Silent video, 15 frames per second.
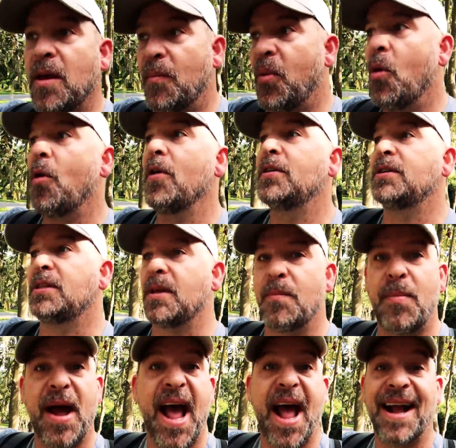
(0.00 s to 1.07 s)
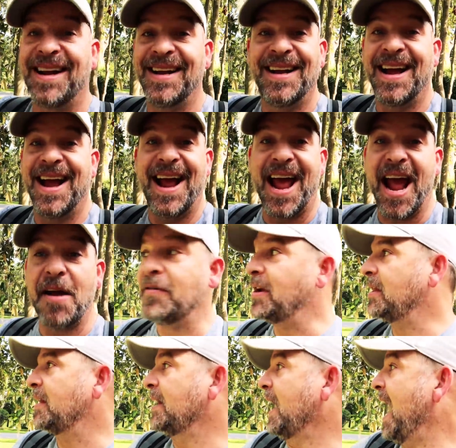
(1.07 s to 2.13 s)
the porch, the back,
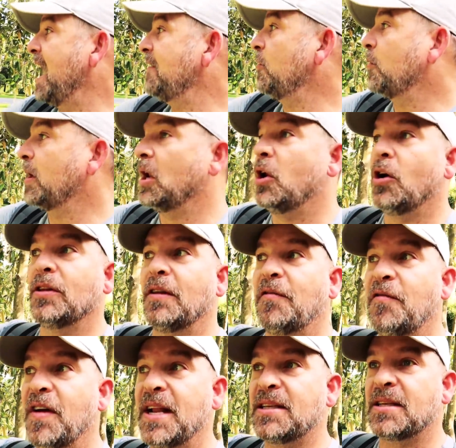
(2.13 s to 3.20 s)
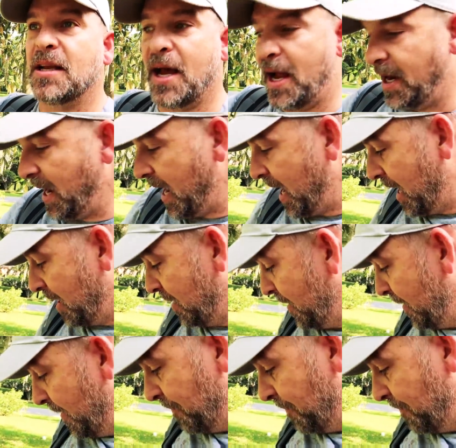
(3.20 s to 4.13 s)
everything. I even went along the fence line and